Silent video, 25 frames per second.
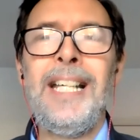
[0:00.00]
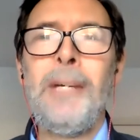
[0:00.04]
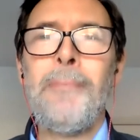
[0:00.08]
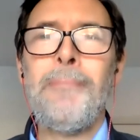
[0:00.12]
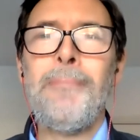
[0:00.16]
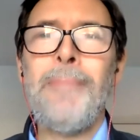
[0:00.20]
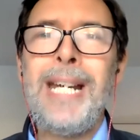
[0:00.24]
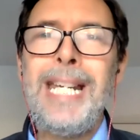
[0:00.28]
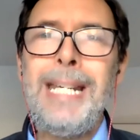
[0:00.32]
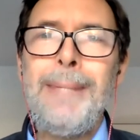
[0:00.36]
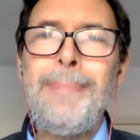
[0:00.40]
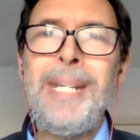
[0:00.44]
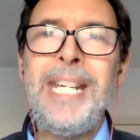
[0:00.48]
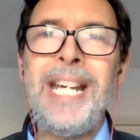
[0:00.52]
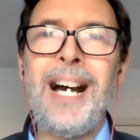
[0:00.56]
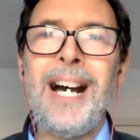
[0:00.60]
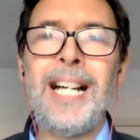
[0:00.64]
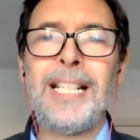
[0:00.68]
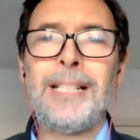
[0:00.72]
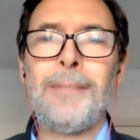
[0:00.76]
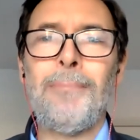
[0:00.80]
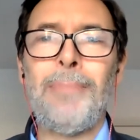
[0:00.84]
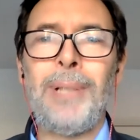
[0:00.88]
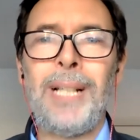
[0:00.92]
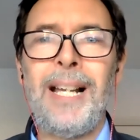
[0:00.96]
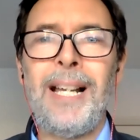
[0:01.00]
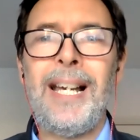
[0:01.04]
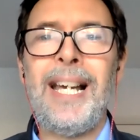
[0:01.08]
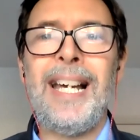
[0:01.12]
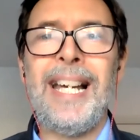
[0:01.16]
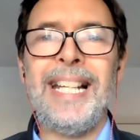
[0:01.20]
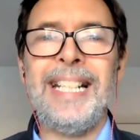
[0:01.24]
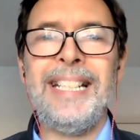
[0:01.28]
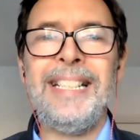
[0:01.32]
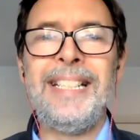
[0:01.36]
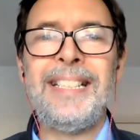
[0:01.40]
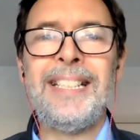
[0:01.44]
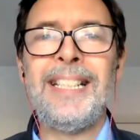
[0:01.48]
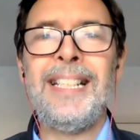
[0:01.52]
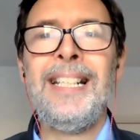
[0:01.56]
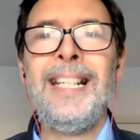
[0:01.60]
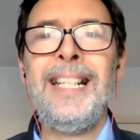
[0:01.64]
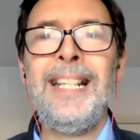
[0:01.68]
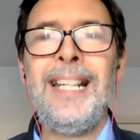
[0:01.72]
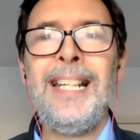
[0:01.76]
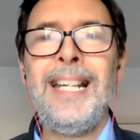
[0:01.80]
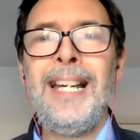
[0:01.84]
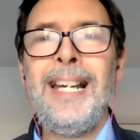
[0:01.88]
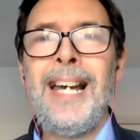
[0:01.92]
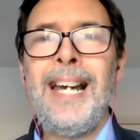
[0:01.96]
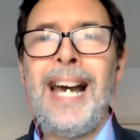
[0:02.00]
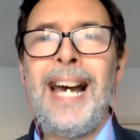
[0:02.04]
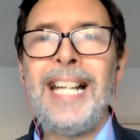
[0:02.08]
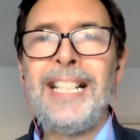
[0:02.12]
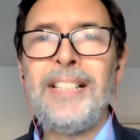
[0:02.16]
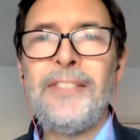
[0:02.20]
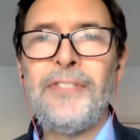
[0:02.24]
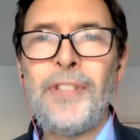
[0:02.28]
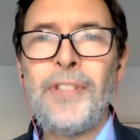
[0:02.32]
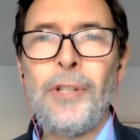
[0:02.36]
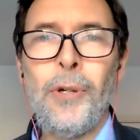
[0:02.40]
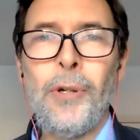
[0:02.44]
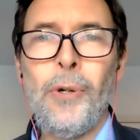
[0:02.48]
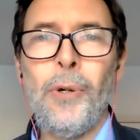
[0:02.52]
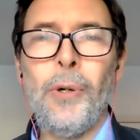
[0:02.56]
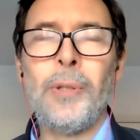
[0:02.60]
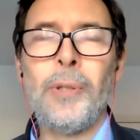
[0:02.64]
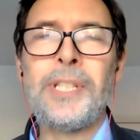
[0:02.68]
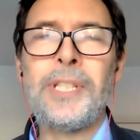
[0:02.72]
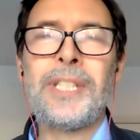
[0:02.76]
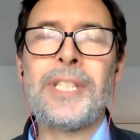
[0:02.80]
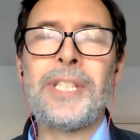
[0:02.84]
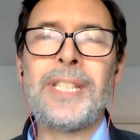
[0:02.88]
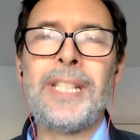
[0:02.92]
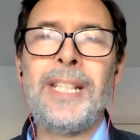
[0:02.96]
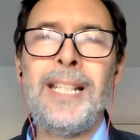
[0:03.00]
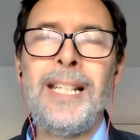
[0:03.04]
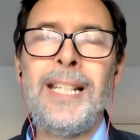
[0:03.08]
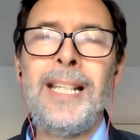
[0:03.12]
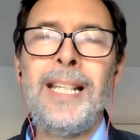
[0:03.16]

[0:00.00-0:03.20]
may be unplanned and, of course,